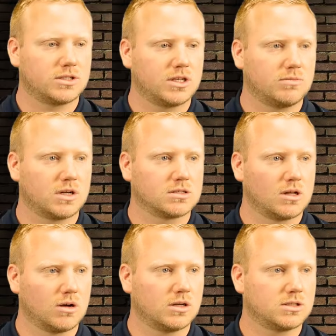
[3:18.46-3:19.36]
achievement, as
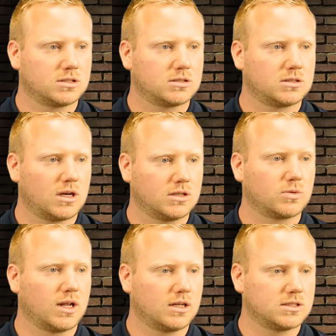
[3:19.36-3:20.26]

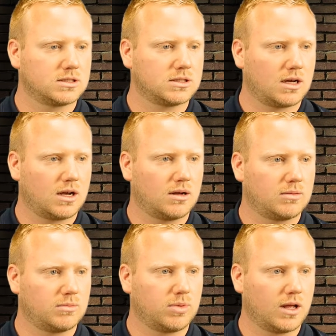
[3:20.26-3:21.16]
well as
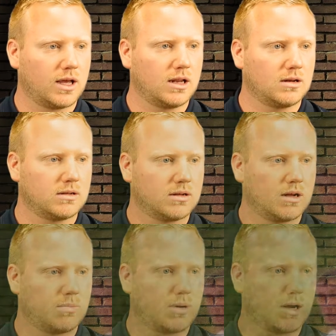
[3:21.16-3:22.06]
playing
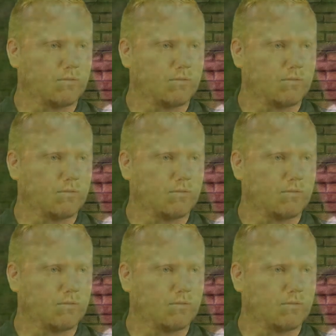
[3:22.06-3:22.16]
a part